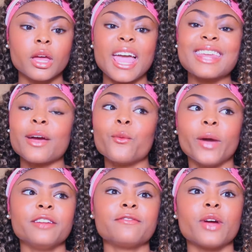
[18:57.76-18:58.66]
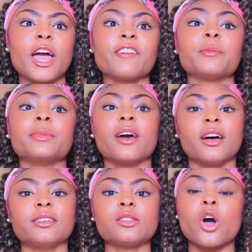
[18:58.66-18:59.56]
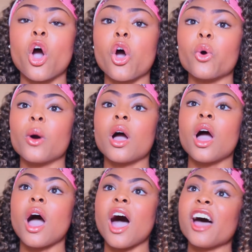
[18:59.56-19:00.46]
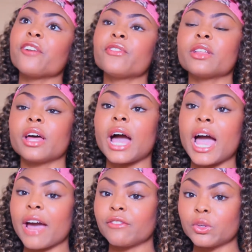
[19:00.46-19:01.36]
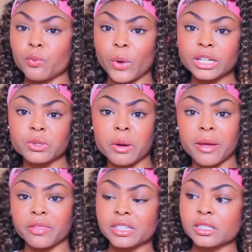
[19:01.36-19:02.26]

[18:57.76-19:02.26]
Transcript: and I waited forever because I feel like I have to wait until I'm at this